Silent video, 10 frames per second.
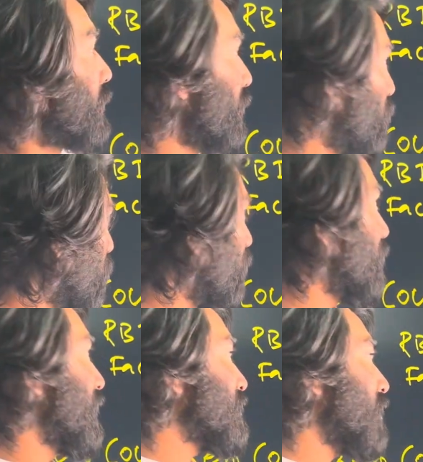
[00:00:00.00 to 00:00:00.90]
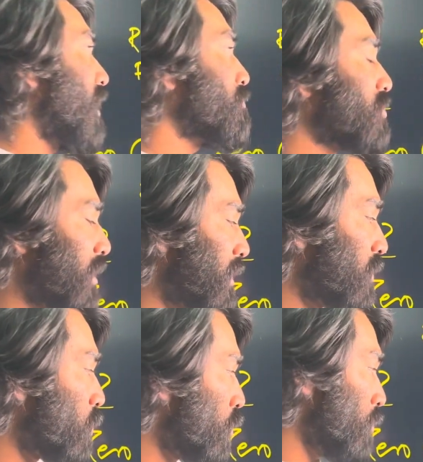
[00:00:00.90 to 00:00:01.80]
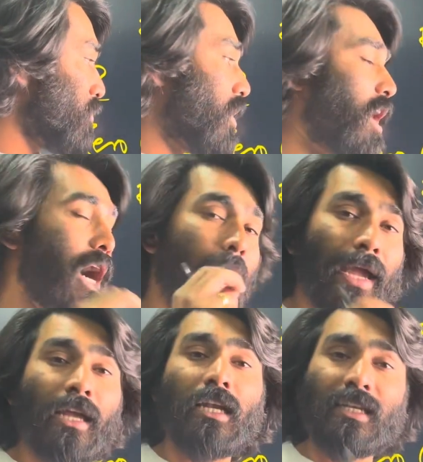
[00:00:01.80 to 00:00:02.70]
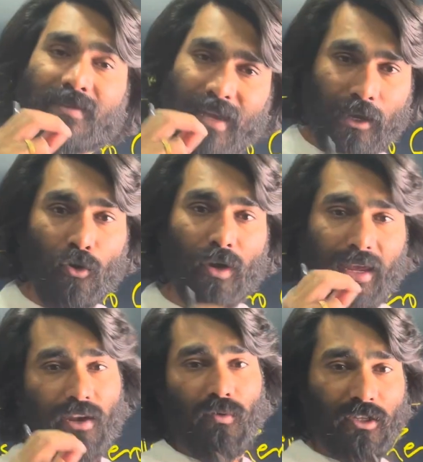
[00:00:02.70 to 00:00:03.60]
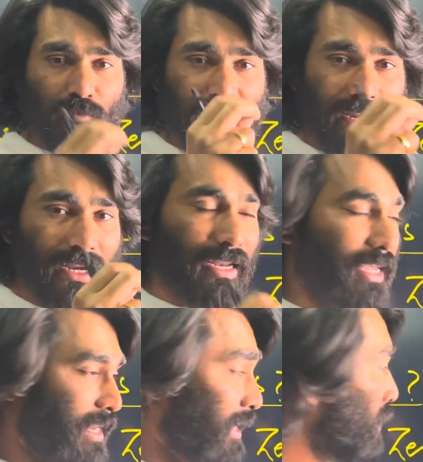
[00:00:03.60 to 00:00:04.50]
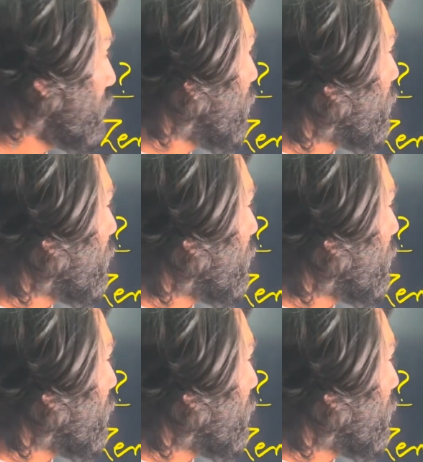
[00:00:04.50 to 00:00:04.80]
T-bill comes under one of the highly secured investment category.